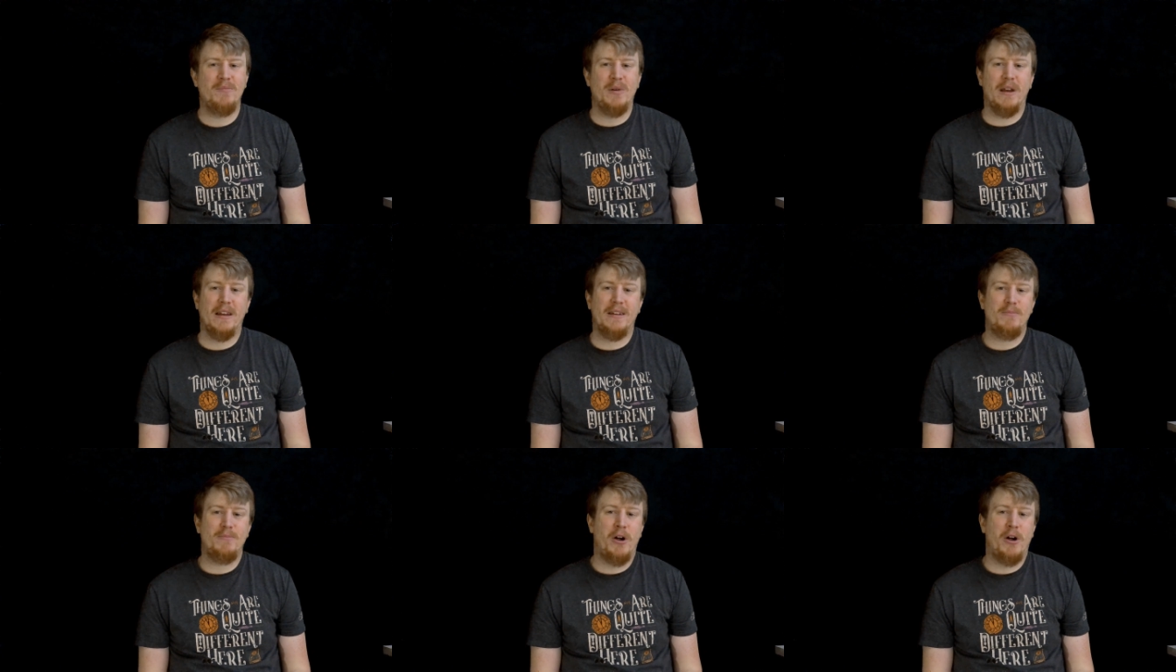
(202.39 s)

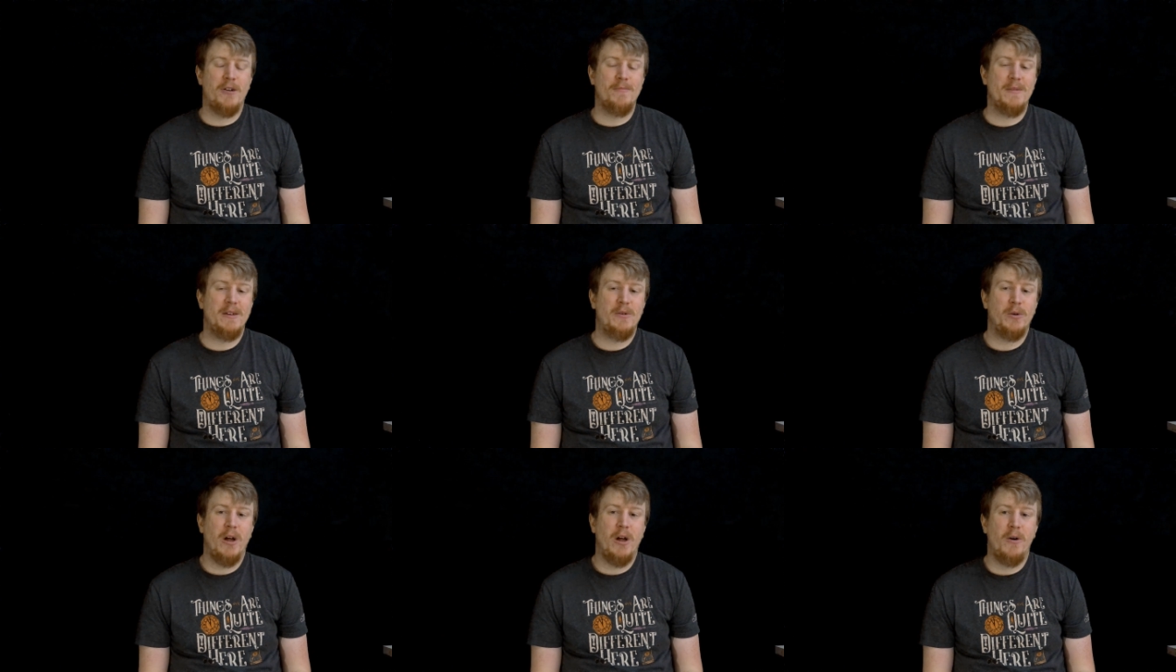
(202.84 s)
but part of
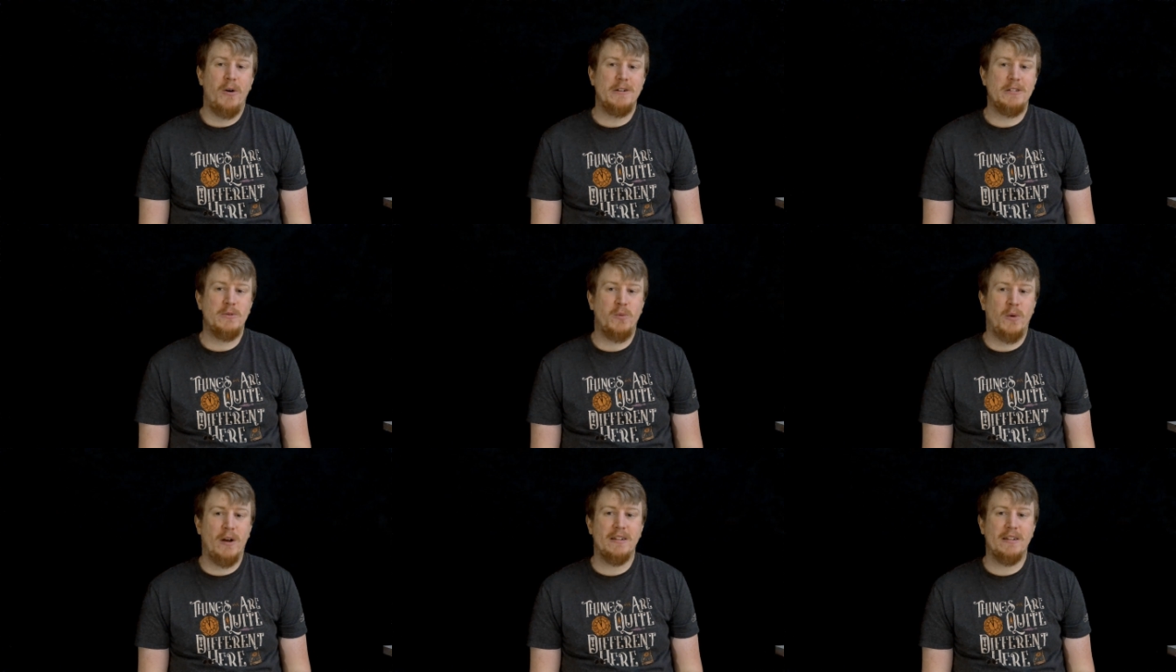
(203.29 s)
me will
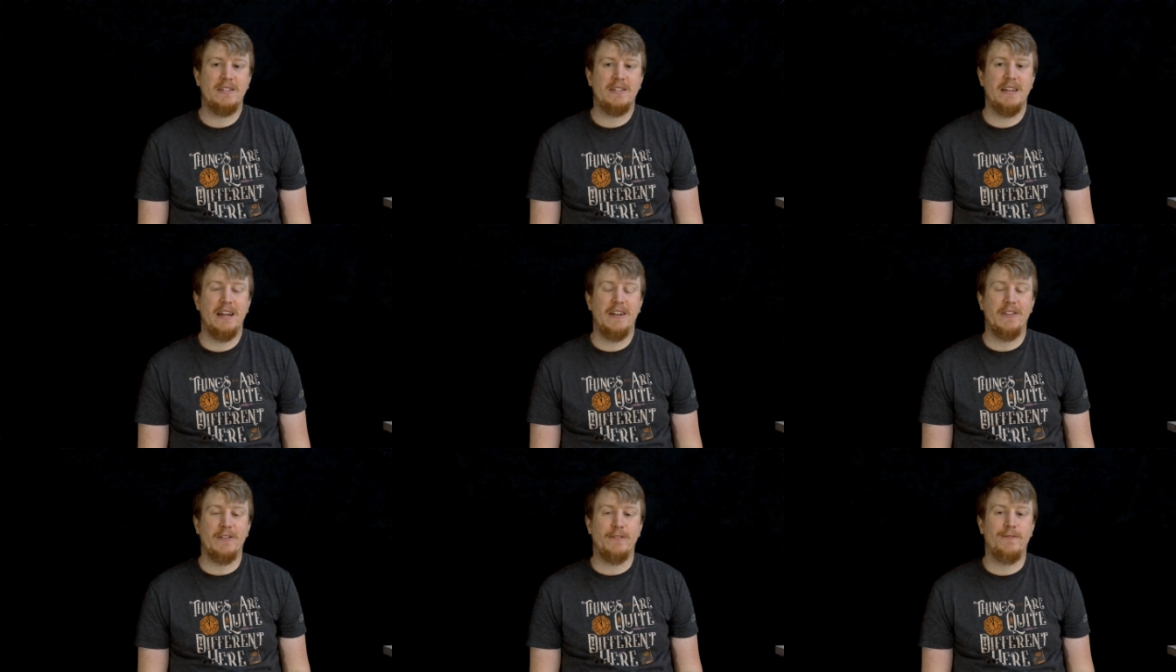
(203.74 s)
always want to
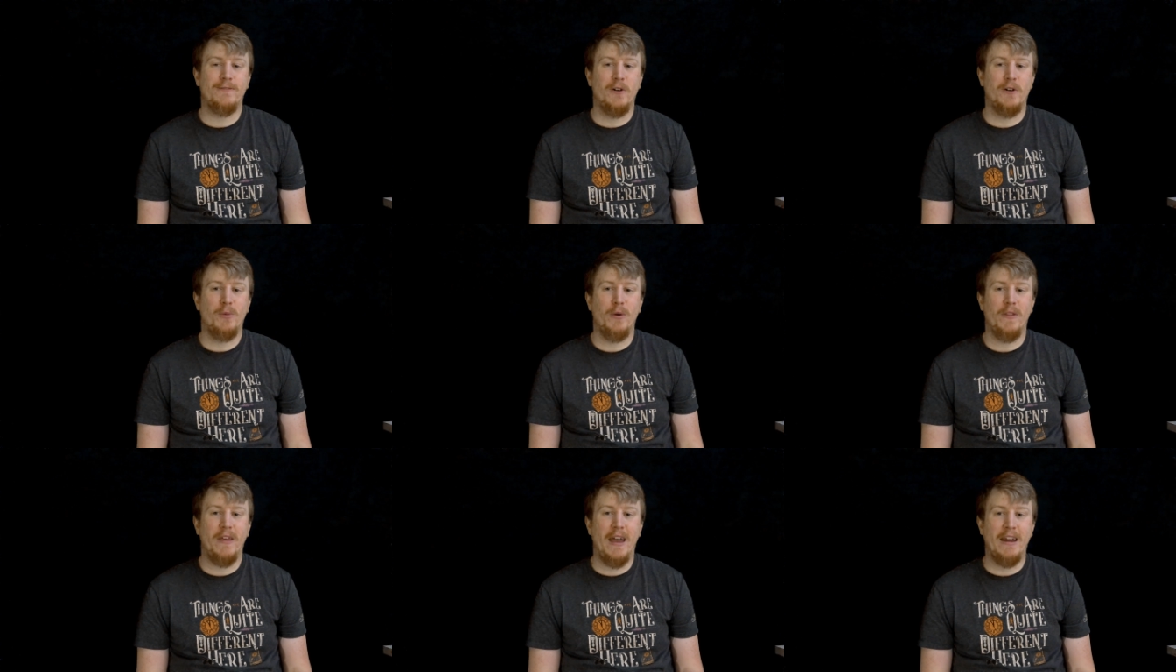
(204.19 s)
see another film with